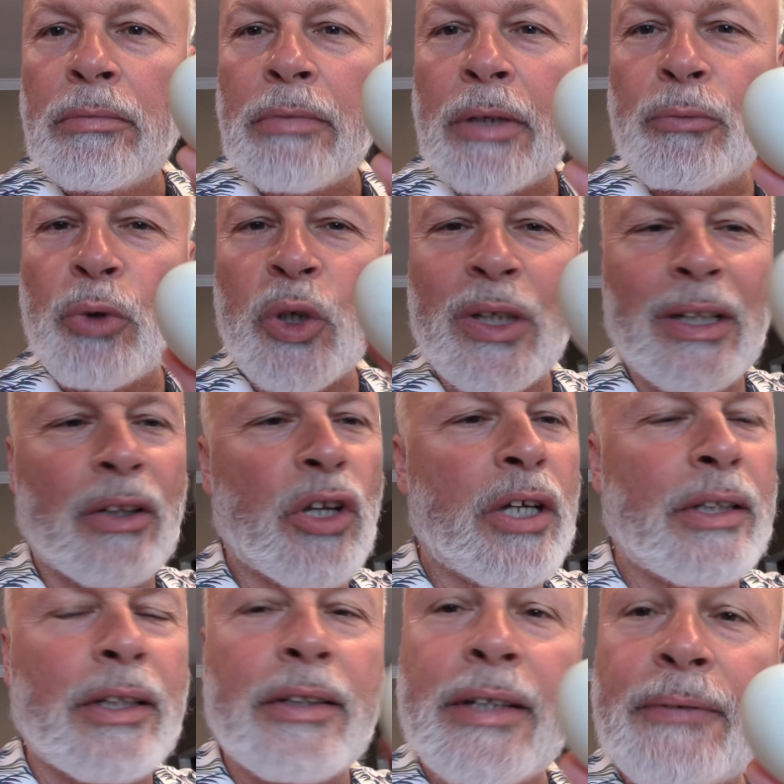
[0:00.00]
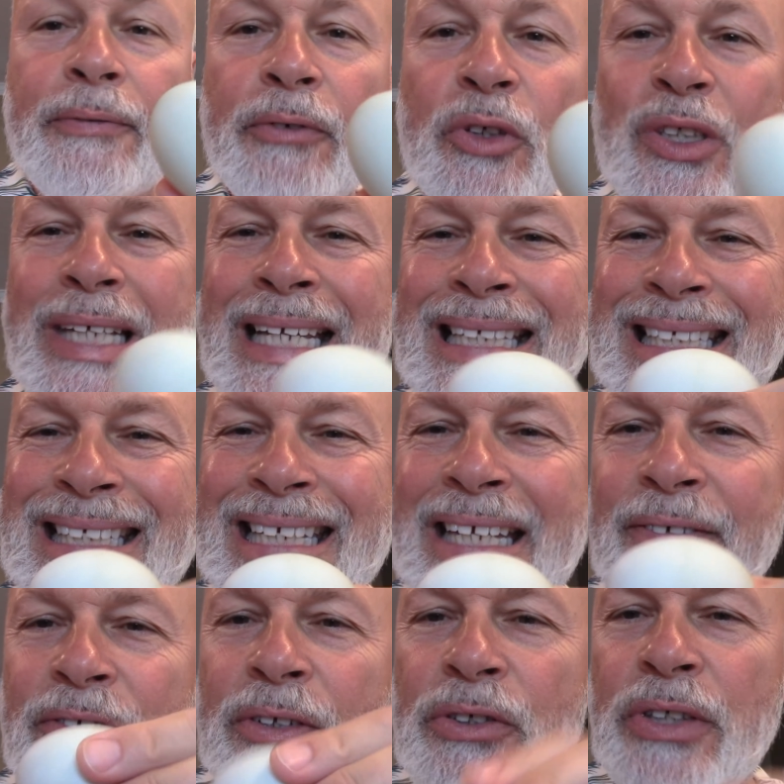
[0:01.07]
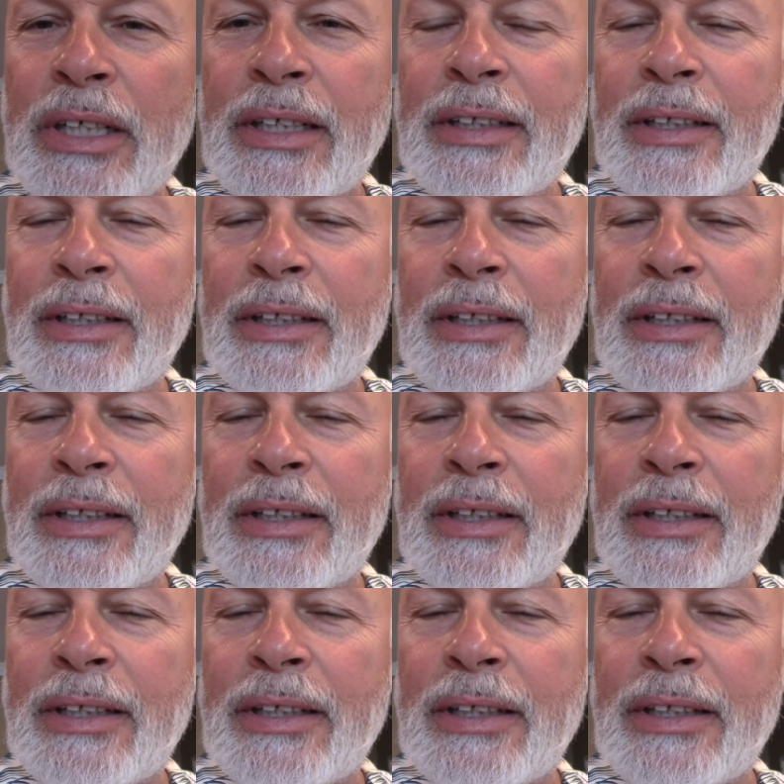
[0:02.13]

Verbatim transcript: and we're going to look at the difference and see if there's any